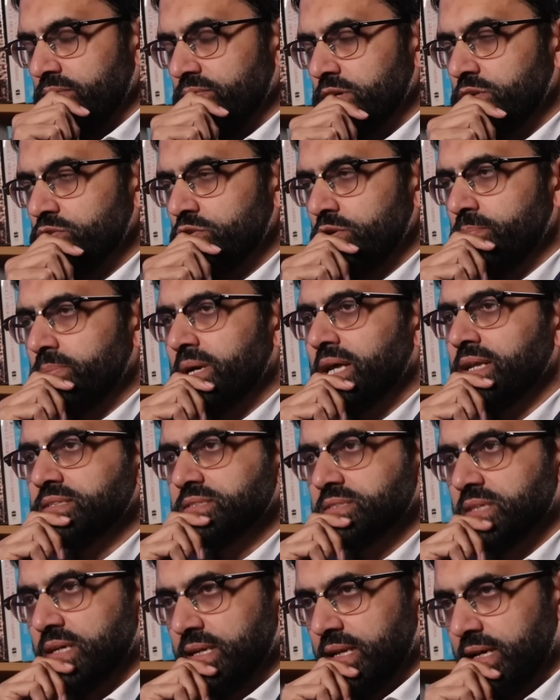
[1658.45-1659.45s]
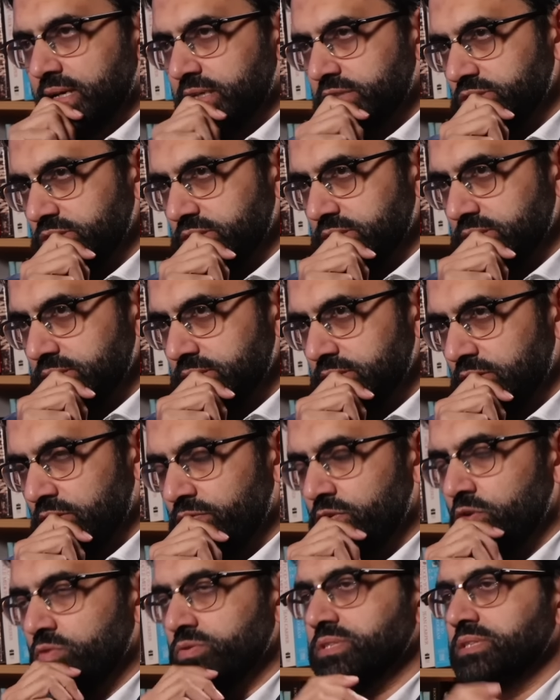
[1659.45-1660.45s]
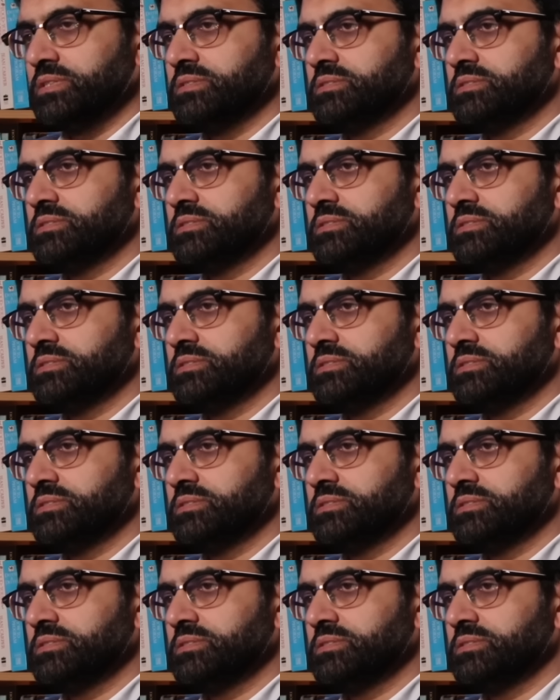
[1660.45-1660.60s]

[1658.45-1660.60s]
The group Palestine Action, of course,